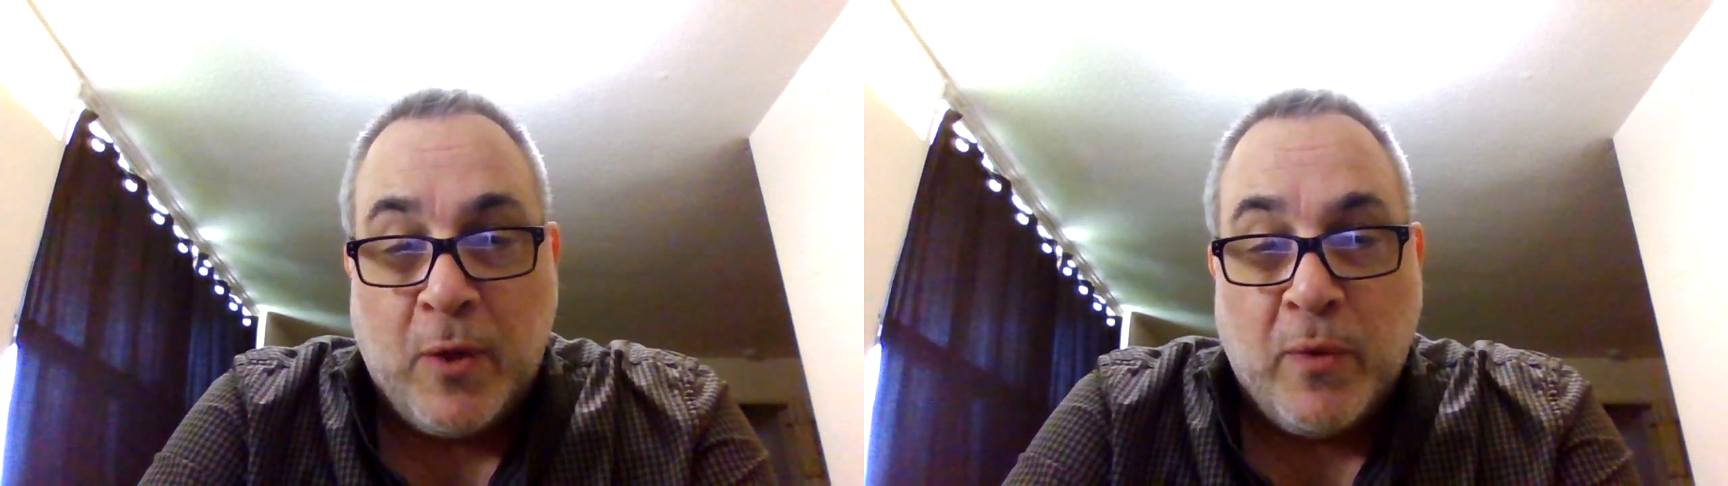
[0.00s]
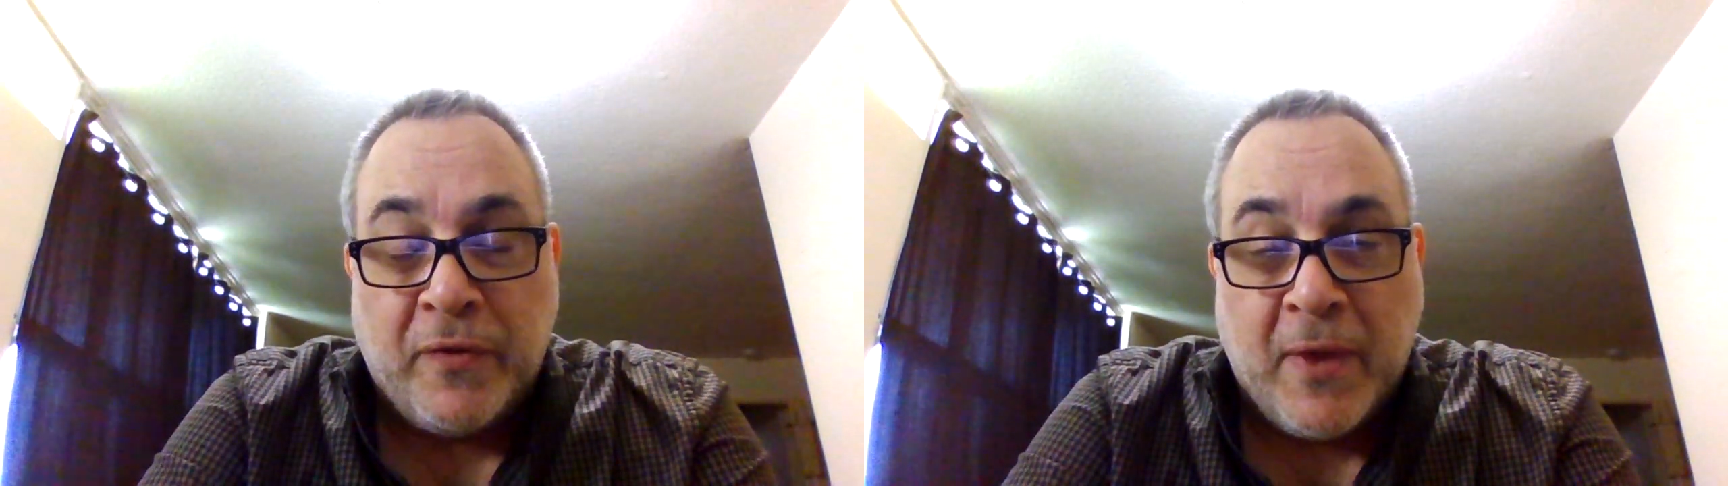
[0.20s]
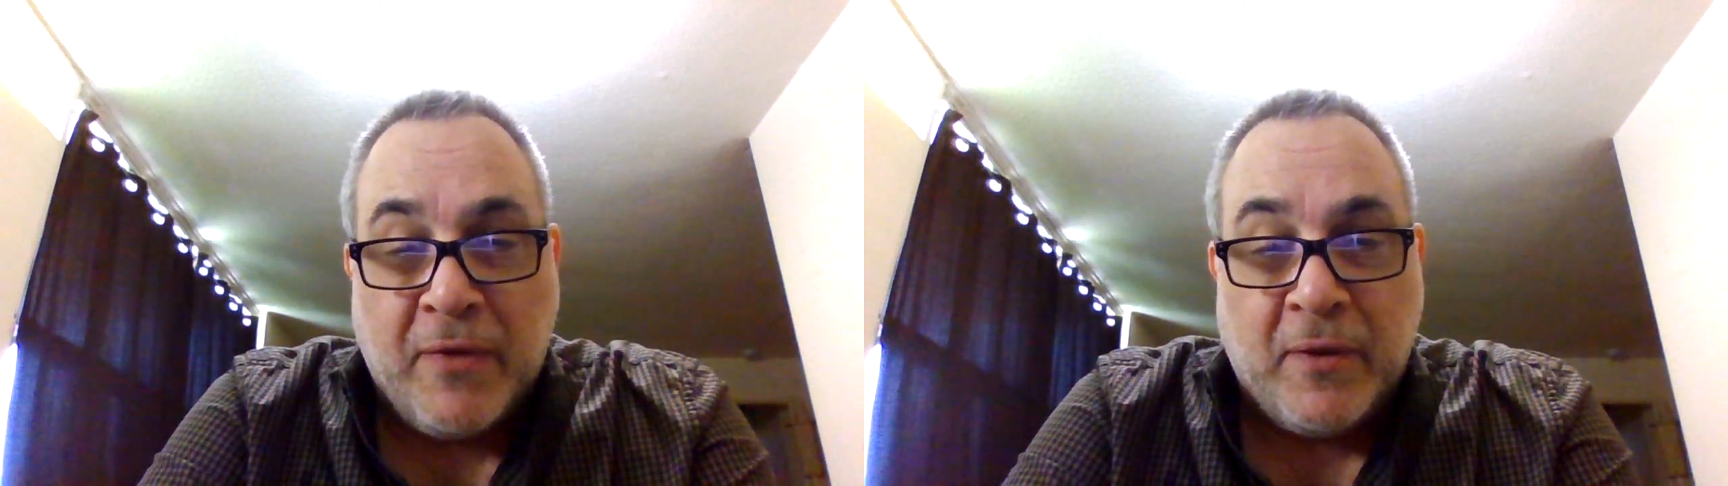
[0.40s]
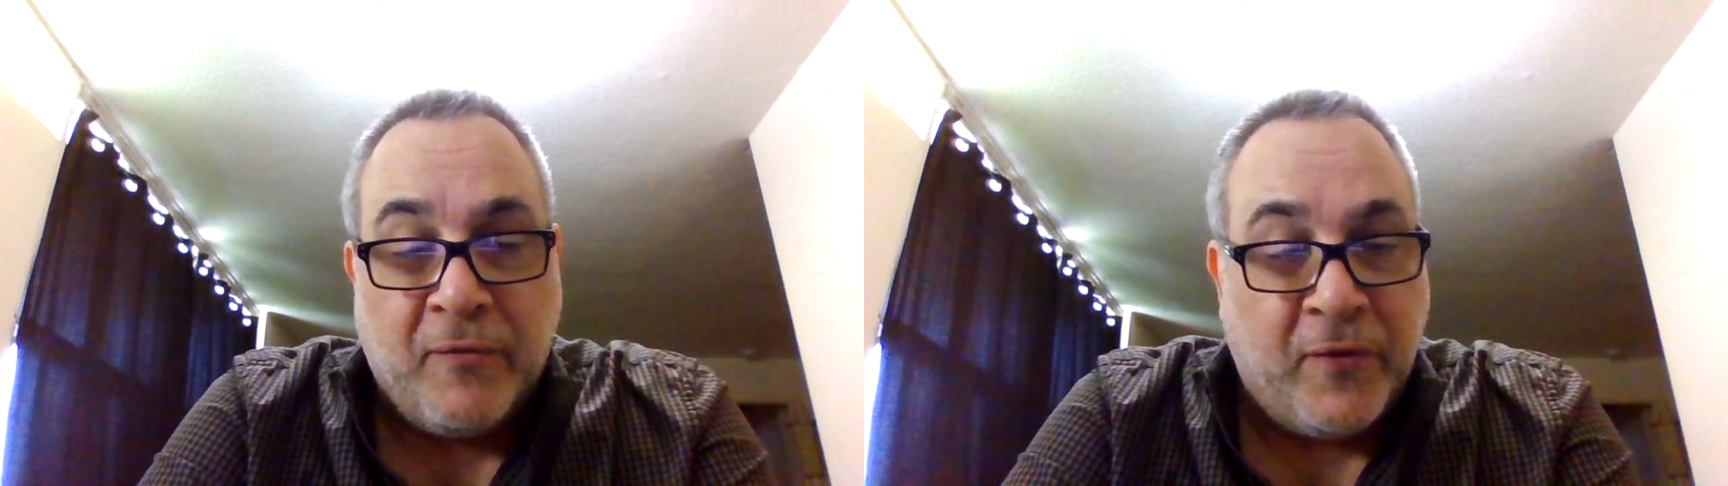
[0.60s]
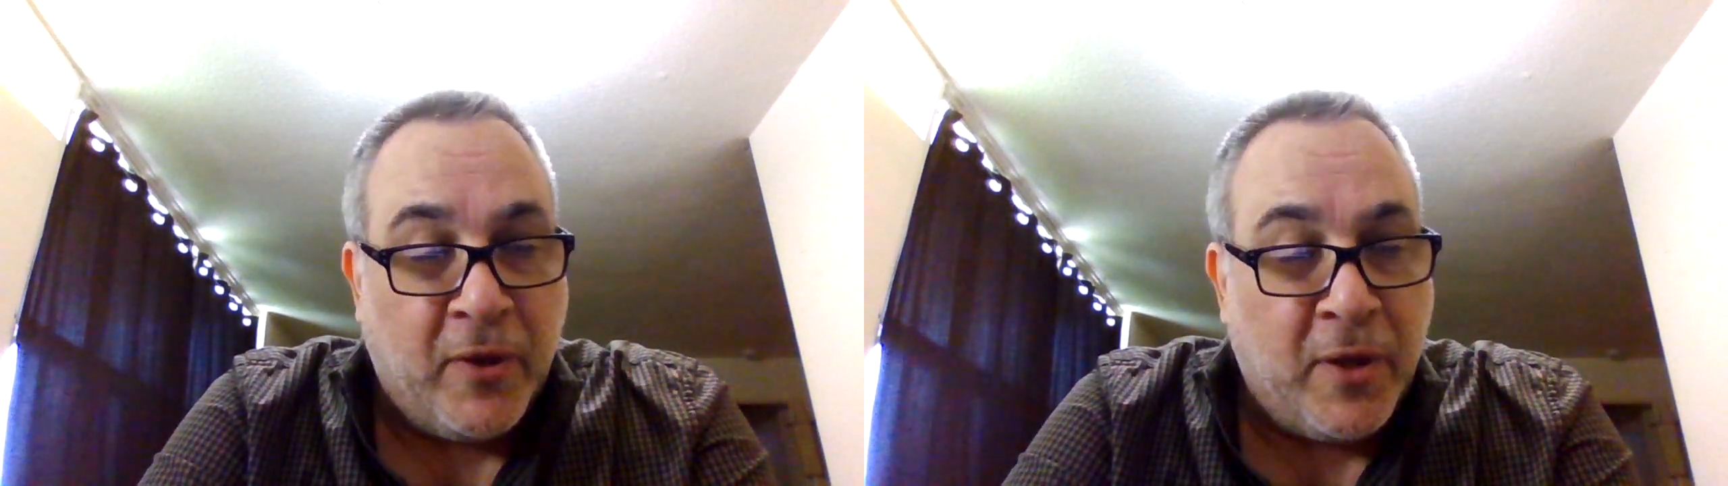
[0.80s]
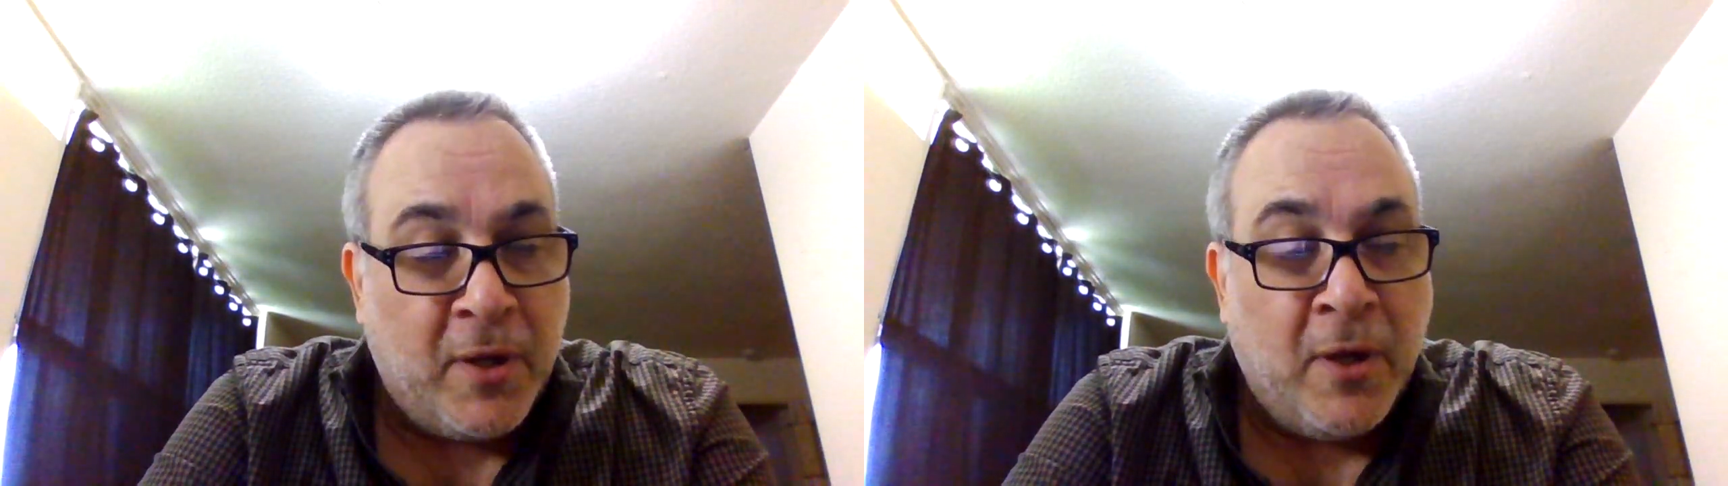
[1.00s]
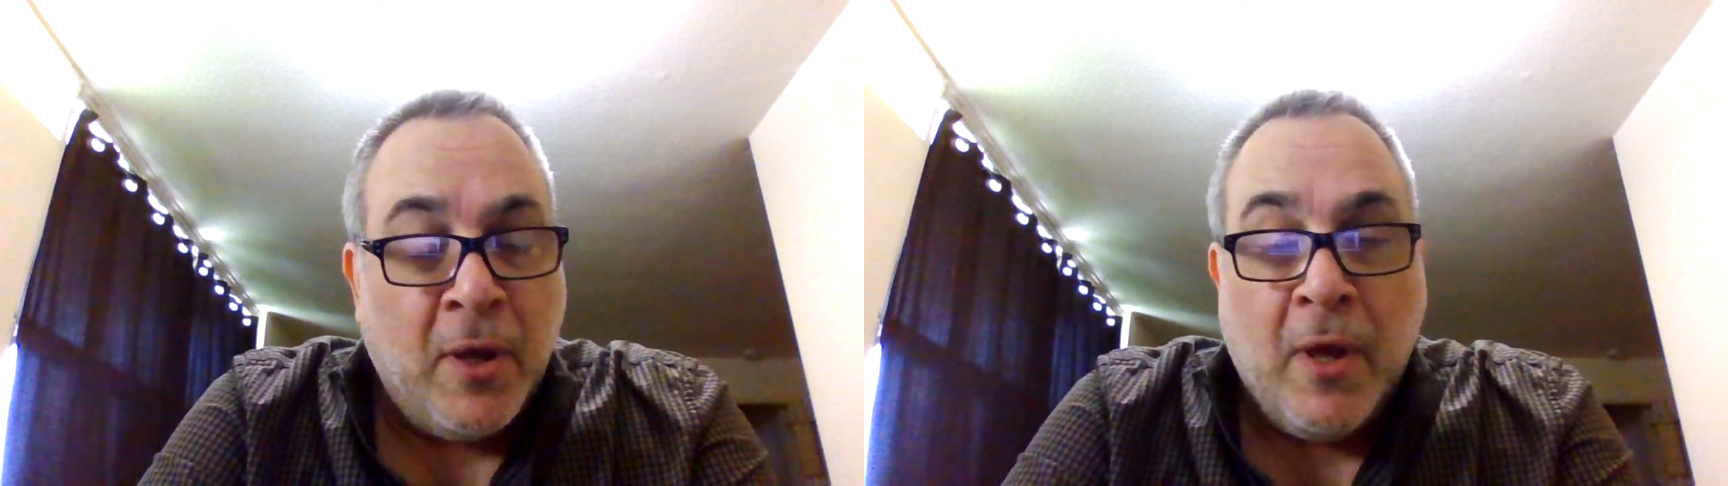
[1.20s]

with Nathan Fillion.